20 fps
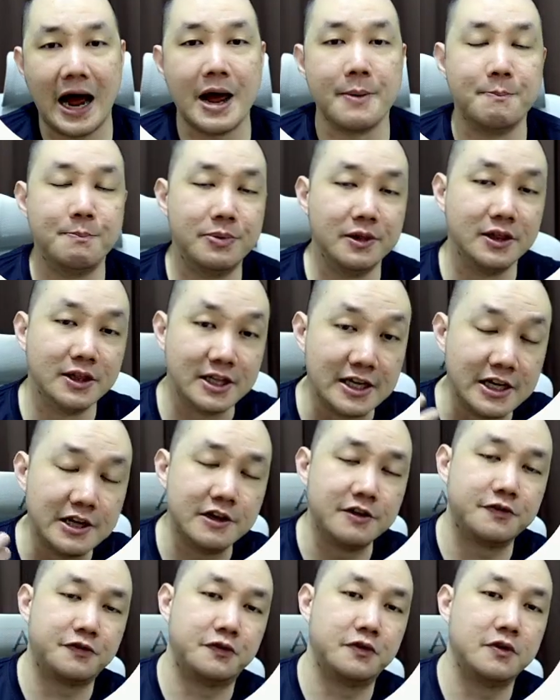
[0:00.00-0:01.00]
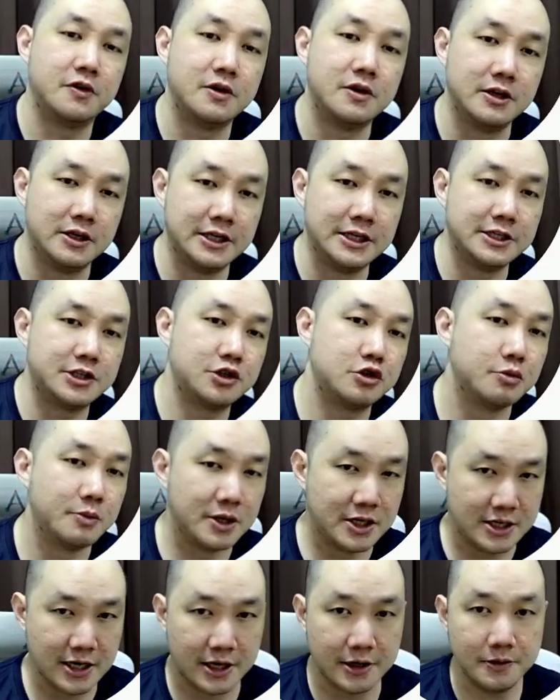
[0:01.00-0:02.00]
believe needs to be
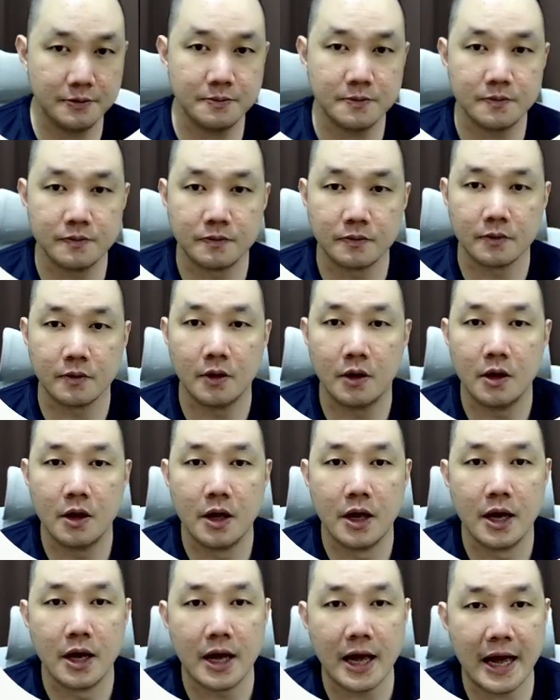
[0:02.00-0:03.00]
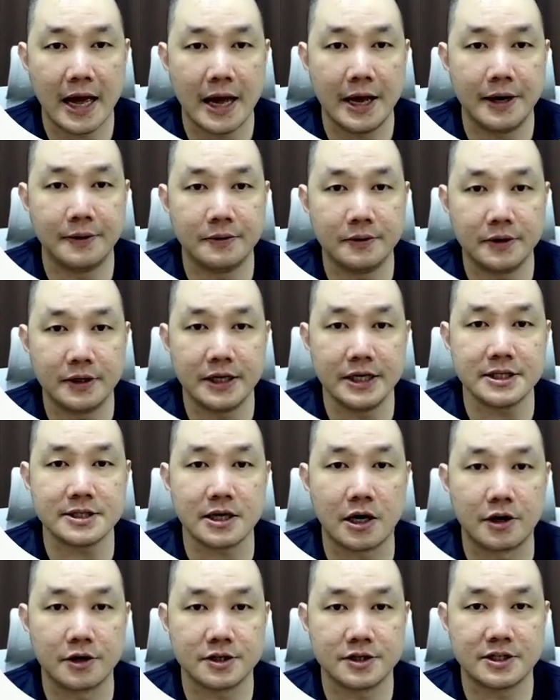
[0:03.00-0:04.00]
done. And these
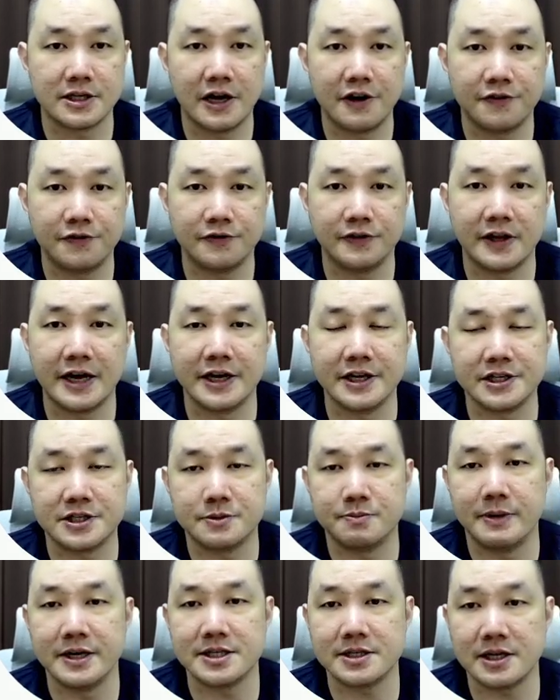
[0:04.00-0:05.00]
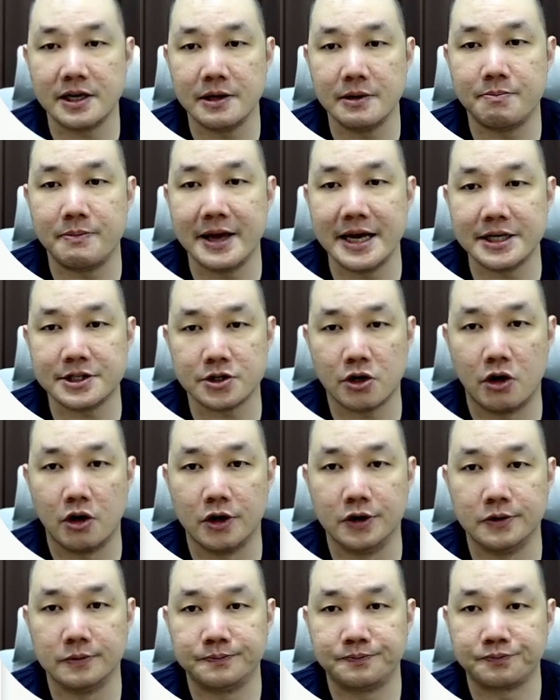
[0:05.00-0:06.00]
are stuff that is basically based
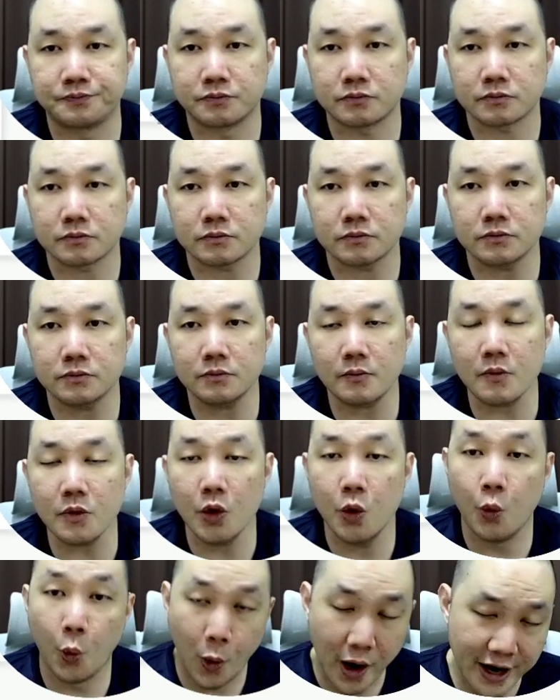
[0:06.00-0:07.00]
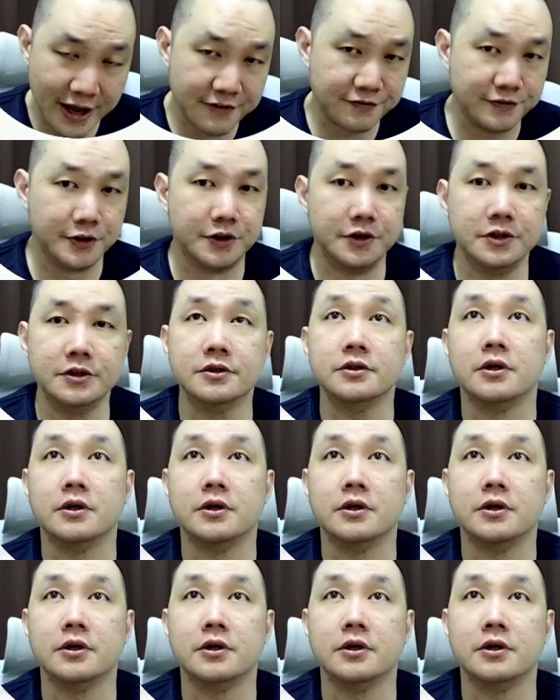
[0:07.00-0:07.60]
on what I've learned